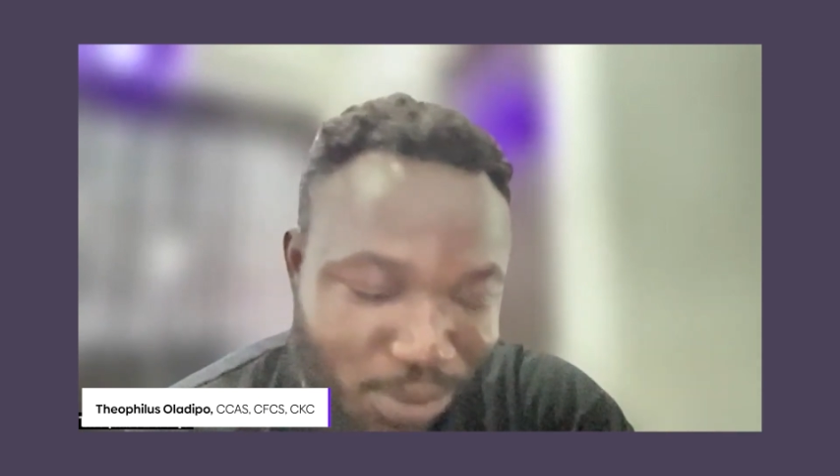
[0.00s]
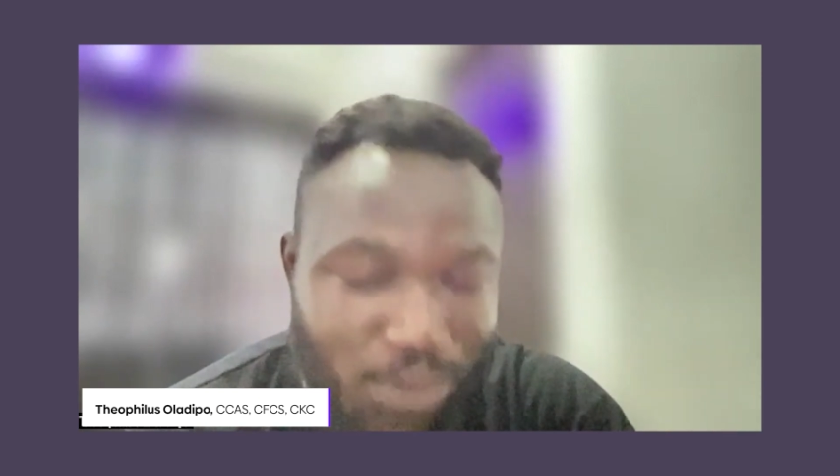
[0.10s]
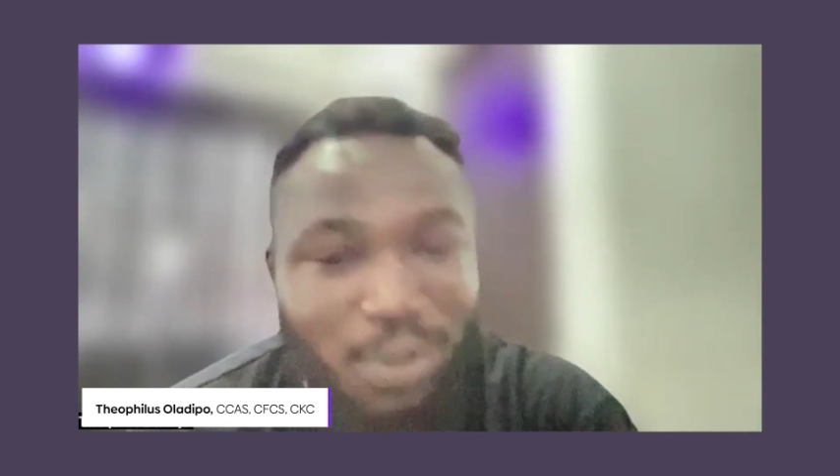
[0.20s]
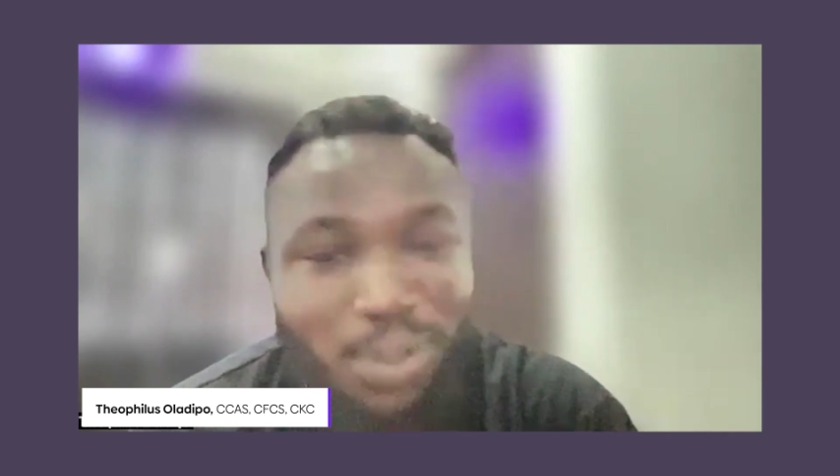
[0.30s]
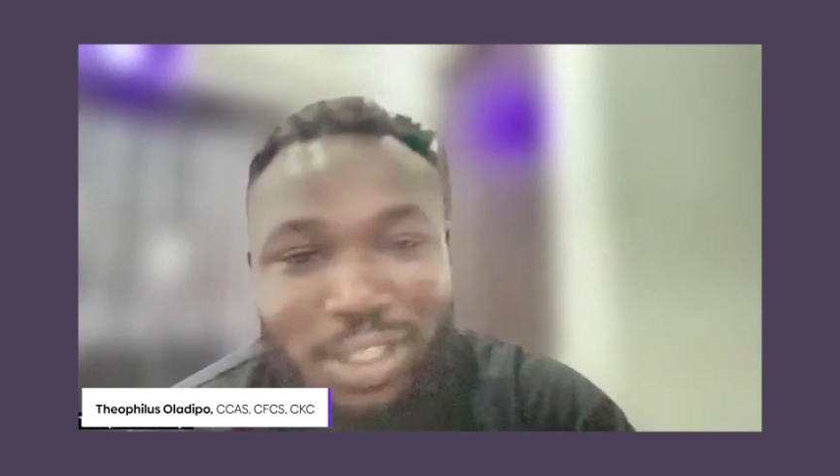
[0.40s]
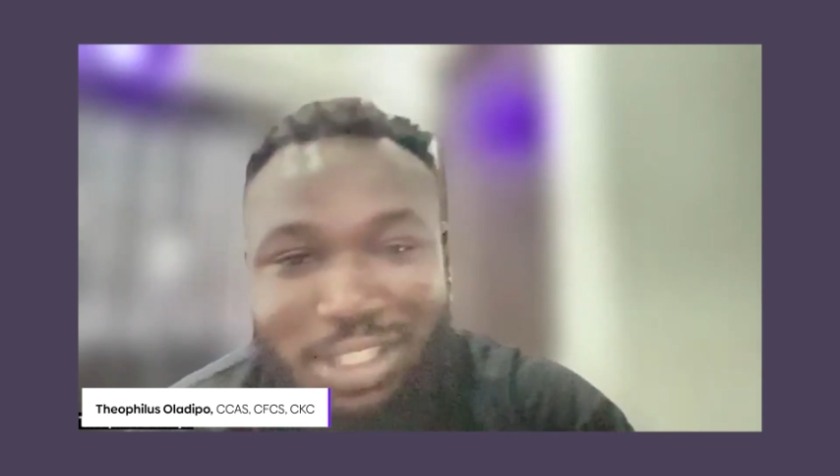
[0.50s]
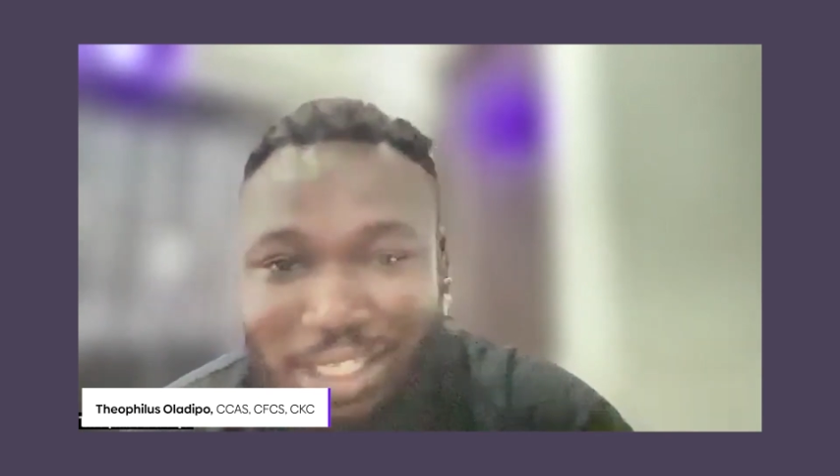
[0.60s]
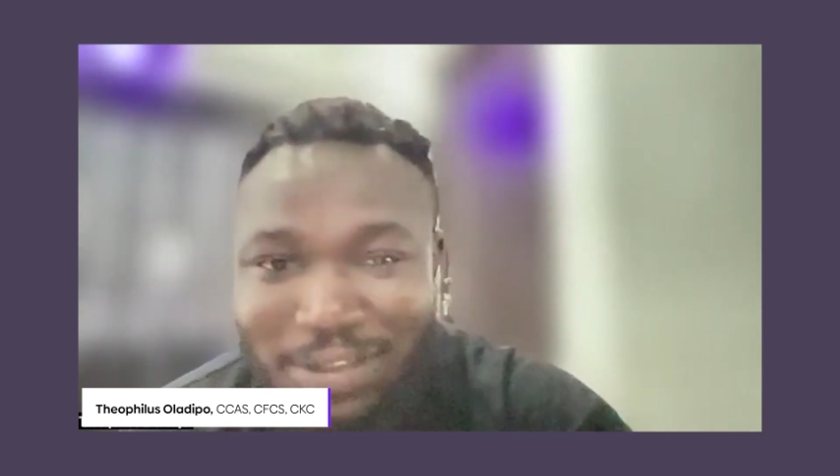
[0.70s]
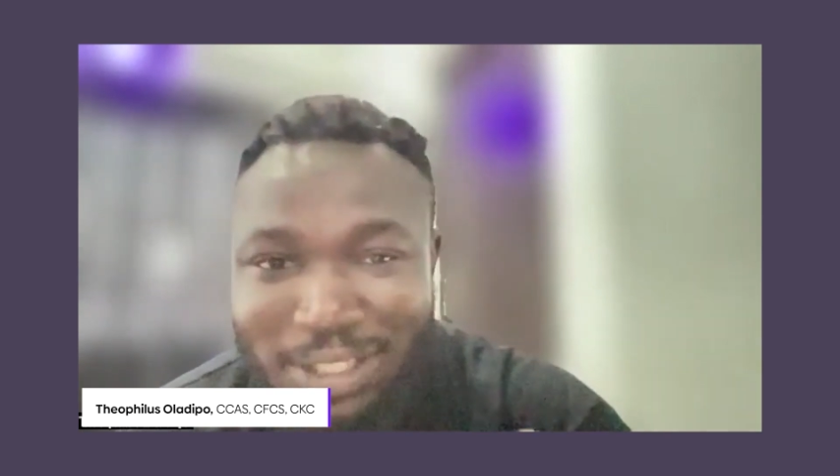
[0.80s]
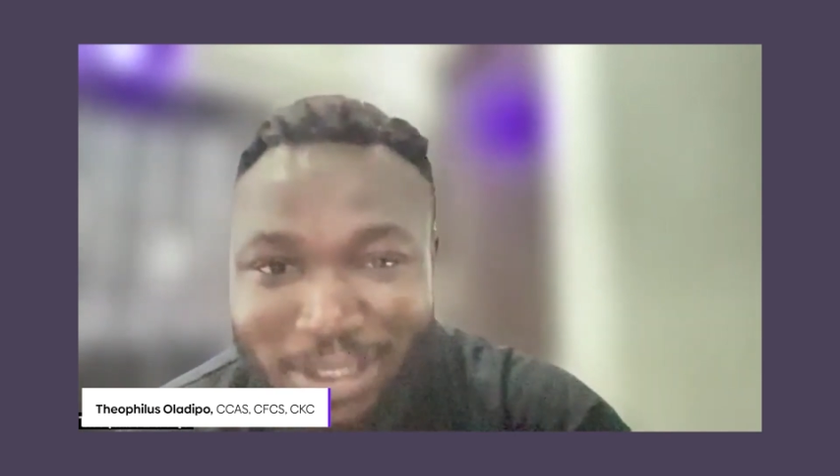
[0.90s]
So I
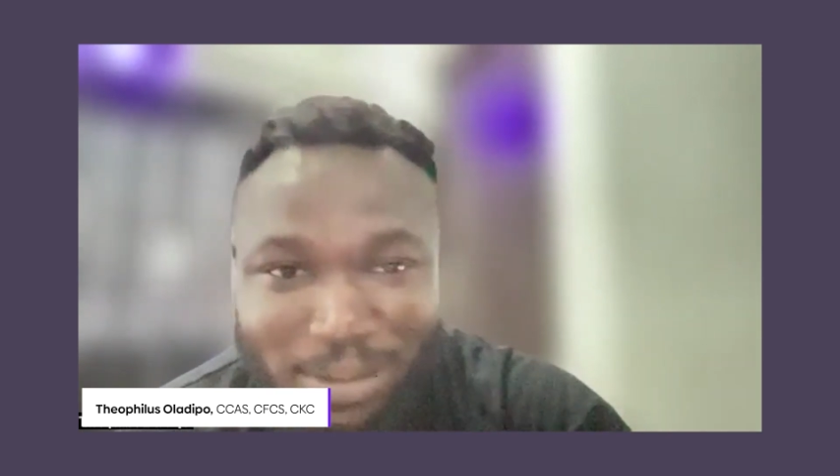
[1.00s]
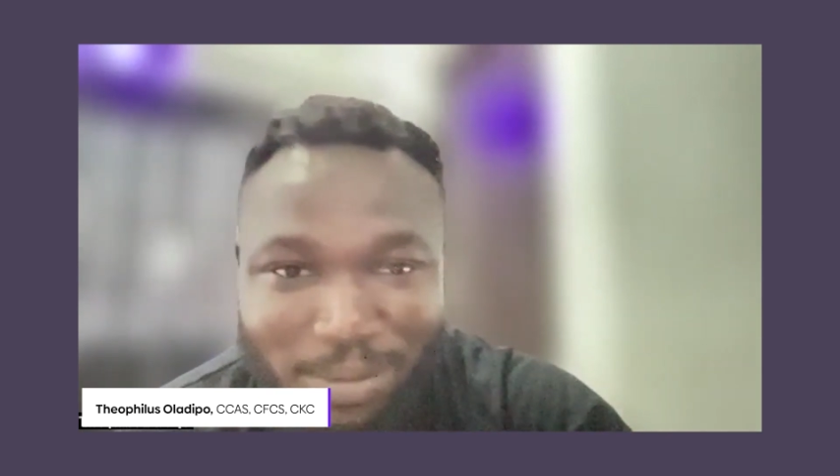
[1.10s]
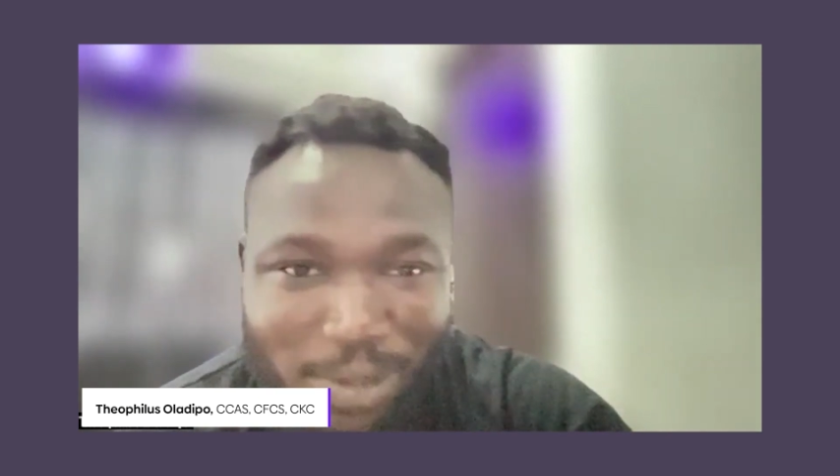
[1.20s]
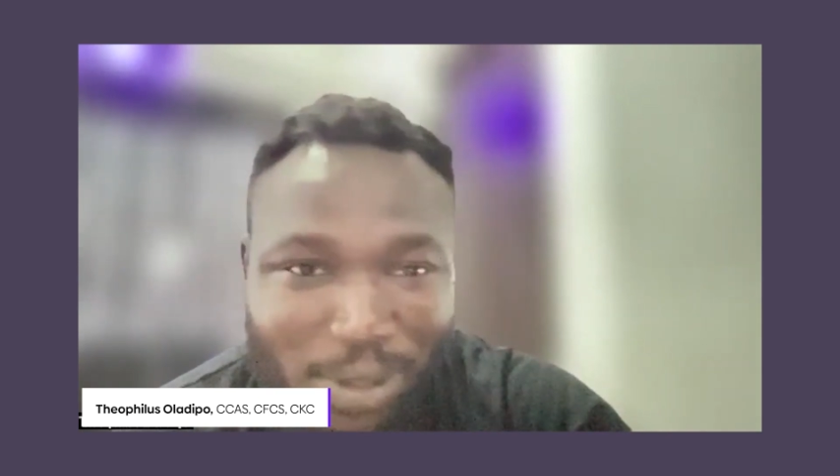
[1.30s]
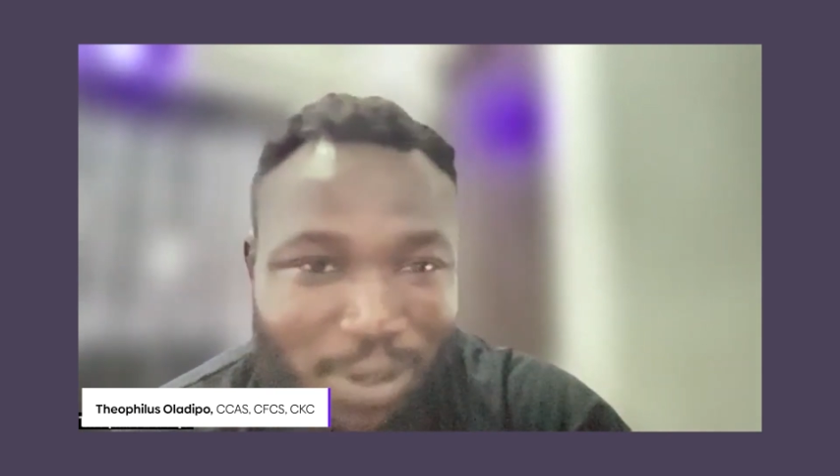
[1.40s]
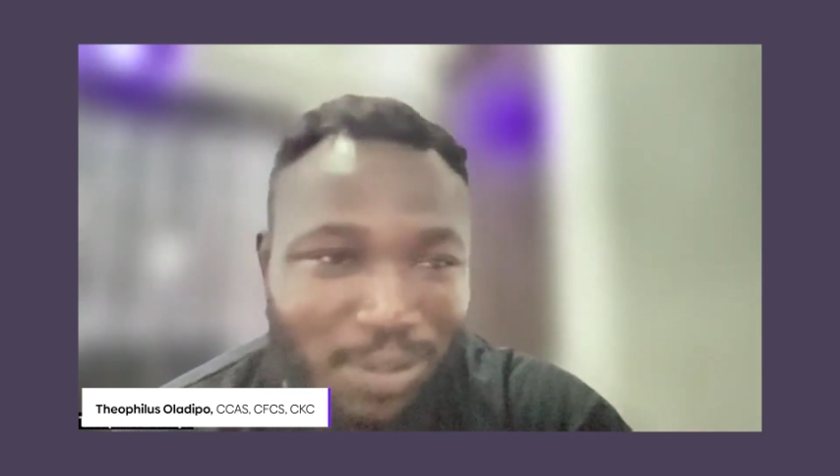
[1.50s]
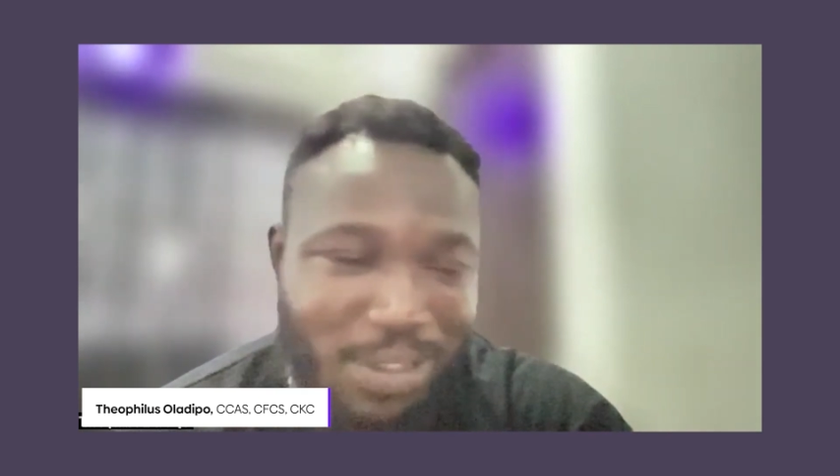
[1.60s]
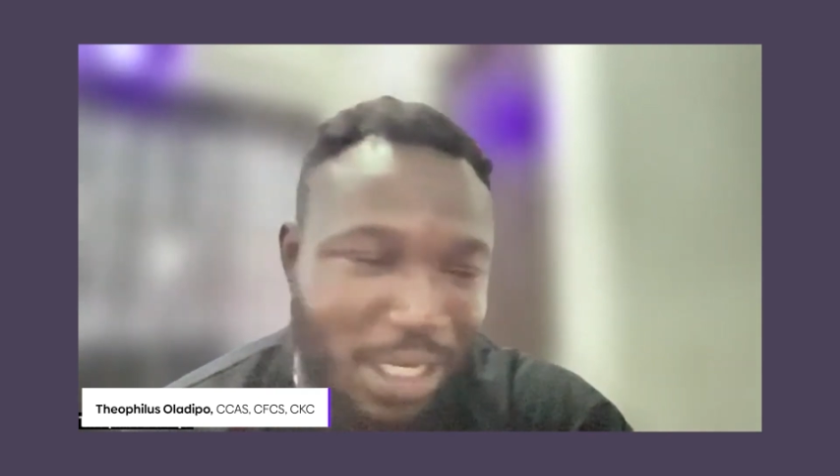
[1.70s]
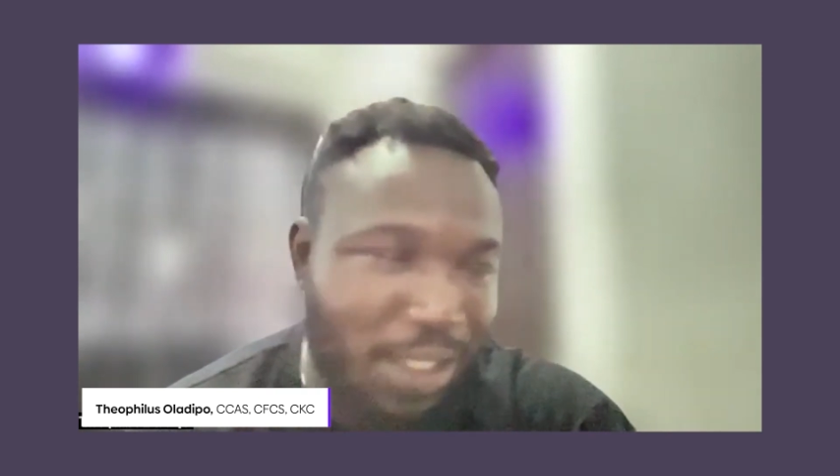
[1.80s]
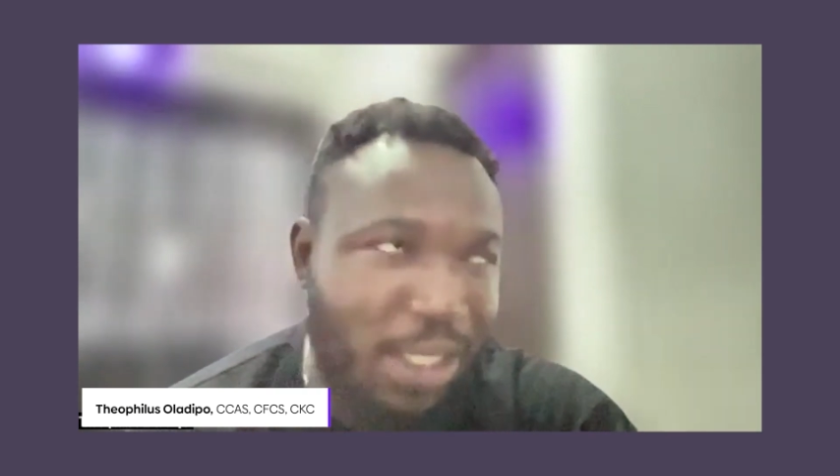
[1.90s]
have to take some calls
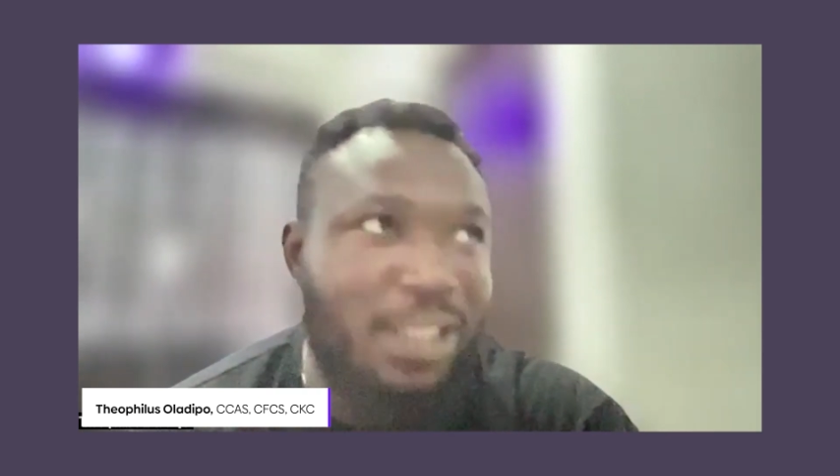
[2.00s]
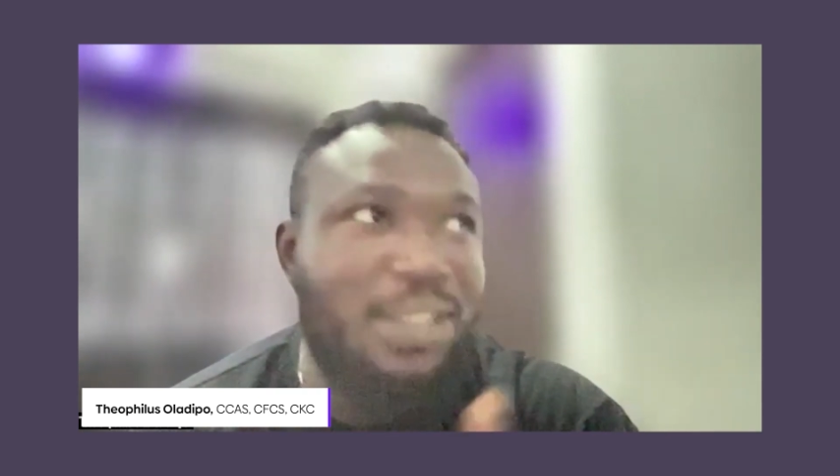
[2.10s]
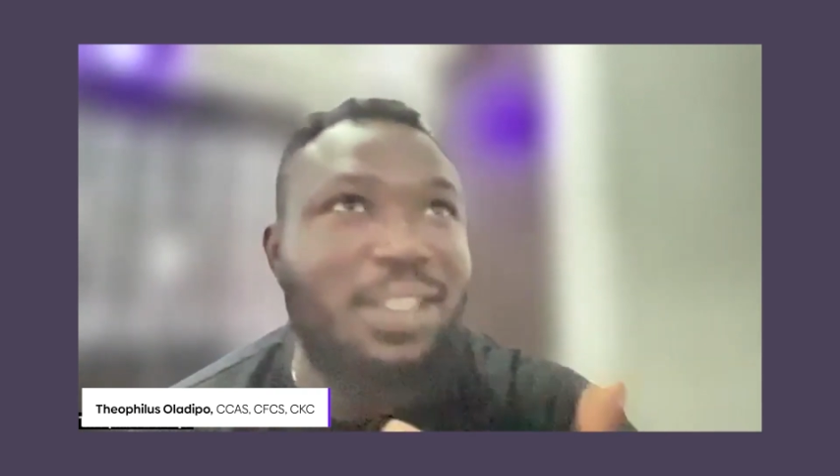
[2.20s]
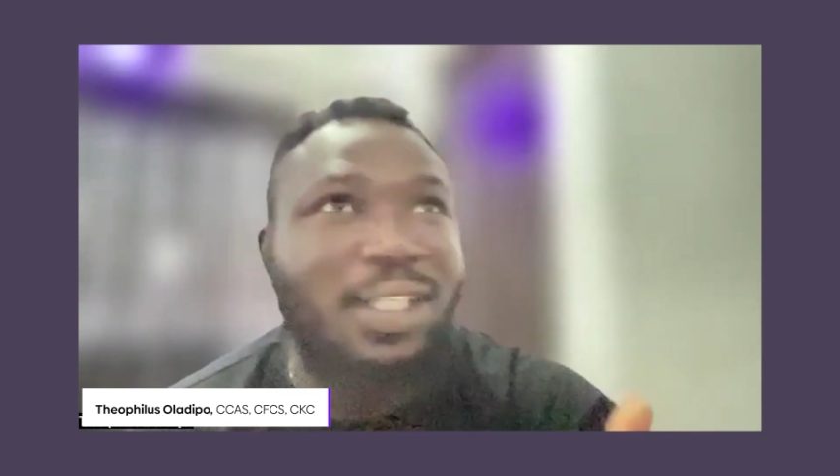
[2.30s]
like that.